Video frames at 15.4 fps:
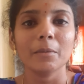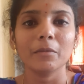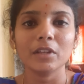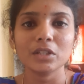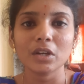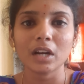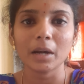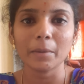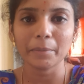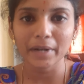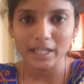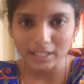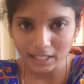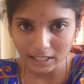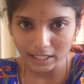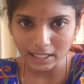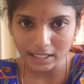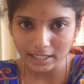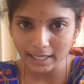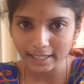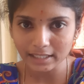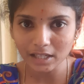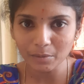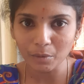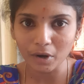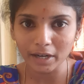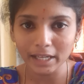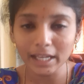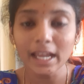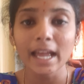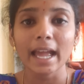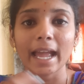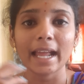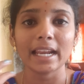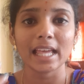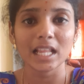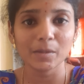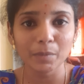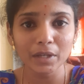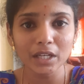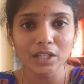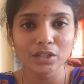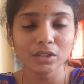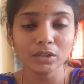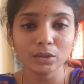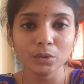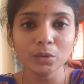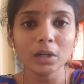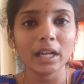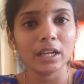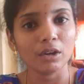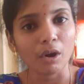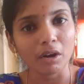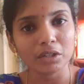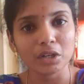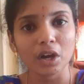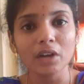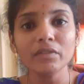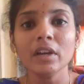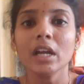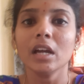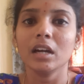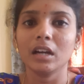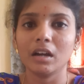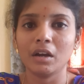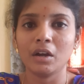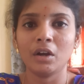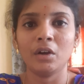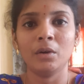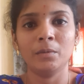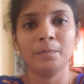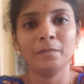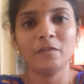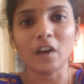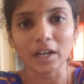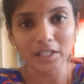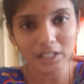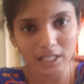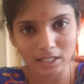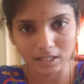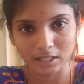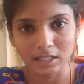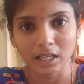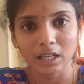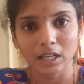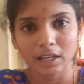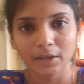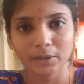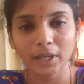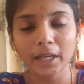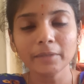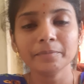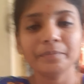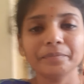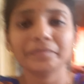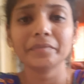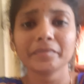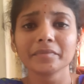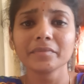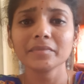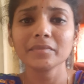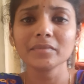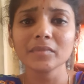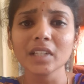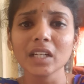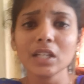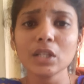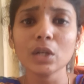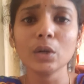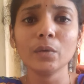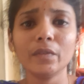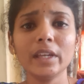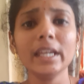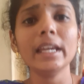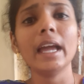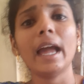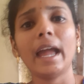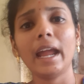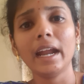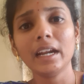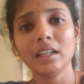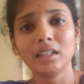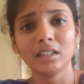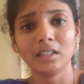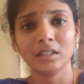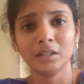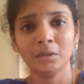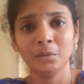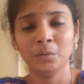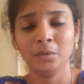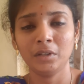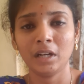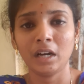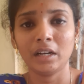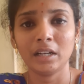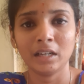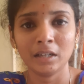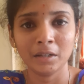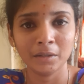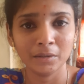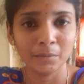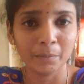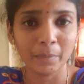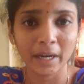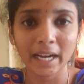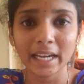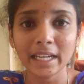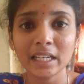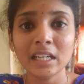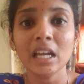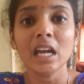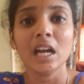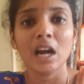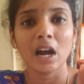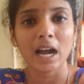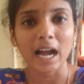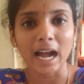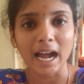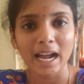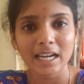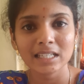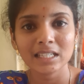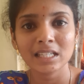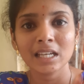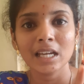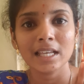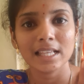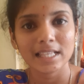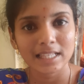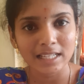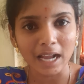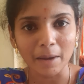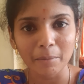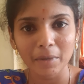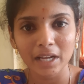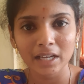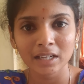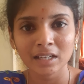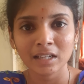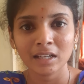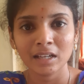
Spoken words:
which are all present inside the body and helping us to do a lot of functions. Okay, so we had a brain, heart, stomach,